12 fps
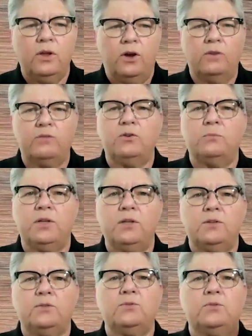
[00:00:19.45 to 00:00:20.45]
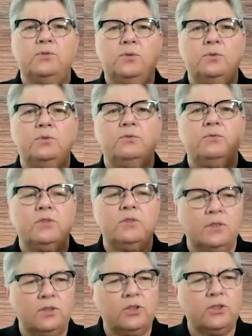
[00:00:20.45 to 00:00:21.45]
Harvard Medical School
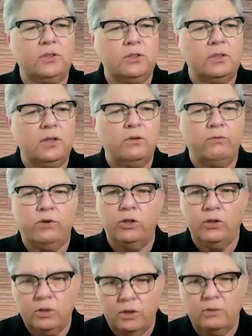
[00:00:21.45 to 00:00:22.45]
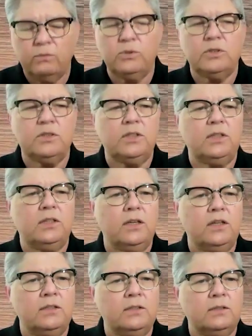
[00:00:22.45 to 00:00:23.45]
physician fall in love with
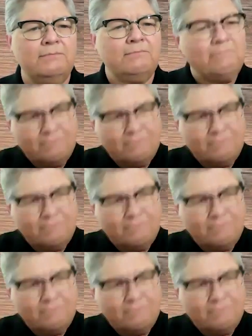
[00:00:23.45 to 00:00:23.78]
CNAs?